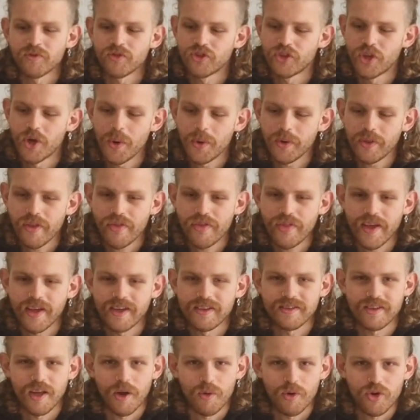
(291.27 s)
2 of the
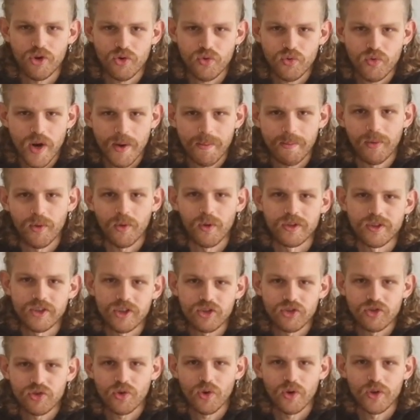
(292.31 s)
things that will cripple and
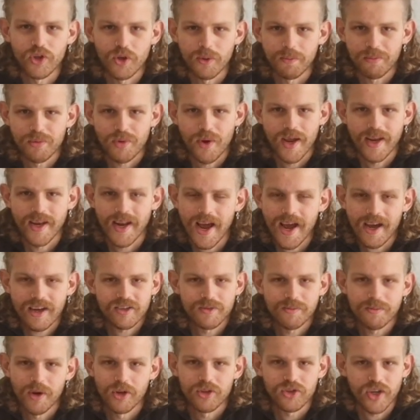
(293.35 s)
destroy your brain
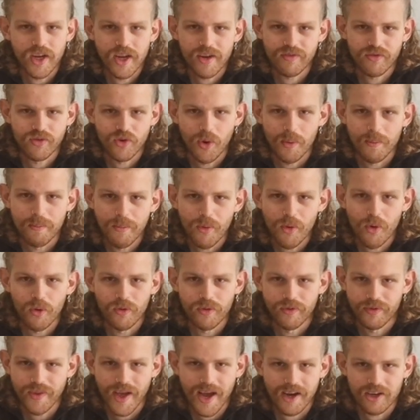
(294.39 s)
as much, if not more,
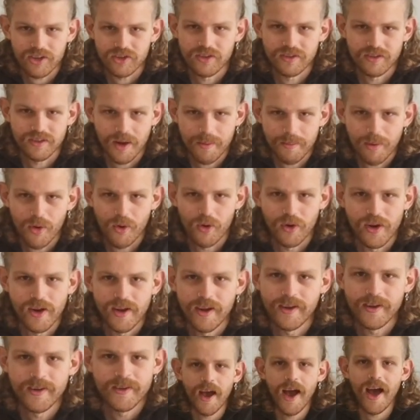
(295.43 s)
than actions like porn.
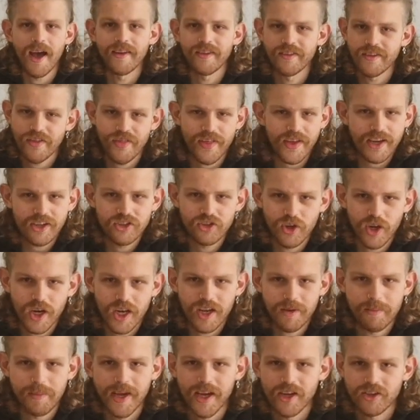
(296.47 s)
And the thing is, you're going to
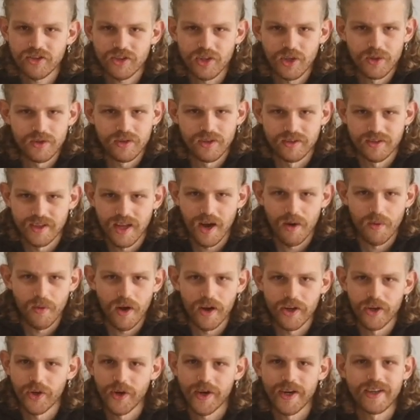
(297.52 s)
give me excuses now,
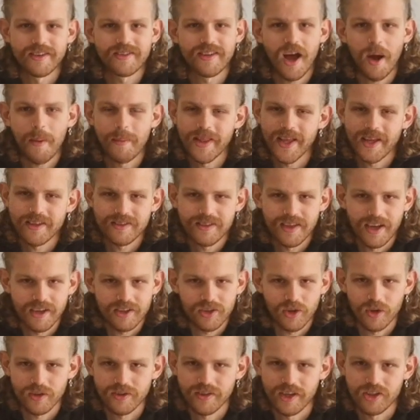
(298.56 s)
right? You're going to tell me that
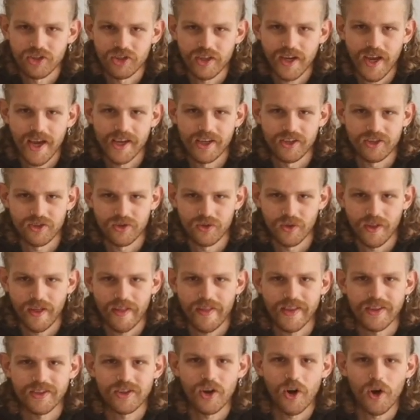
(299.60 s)
TikTok is educational, that
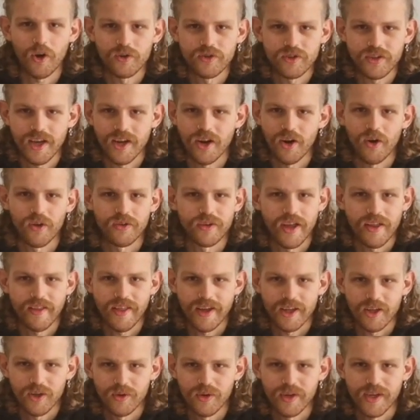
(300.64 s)
there's content on there
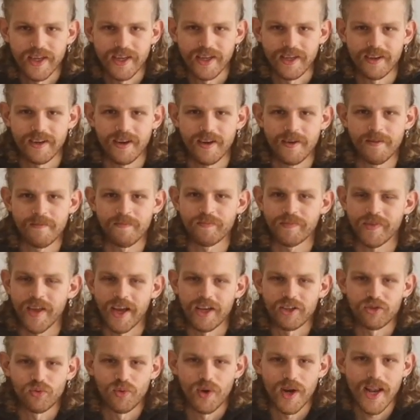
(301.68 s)
that you need, that
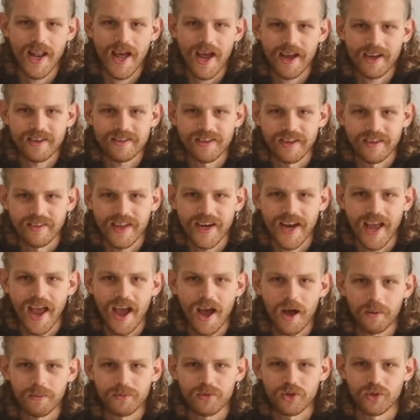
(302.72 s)
it's relaxing, that it
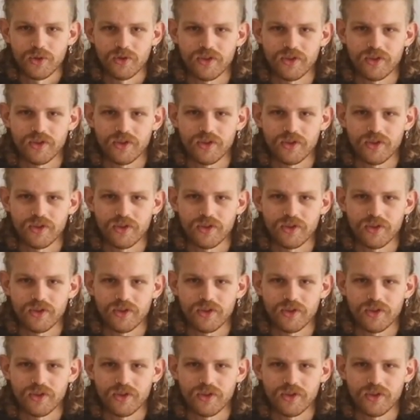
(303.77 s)
helps you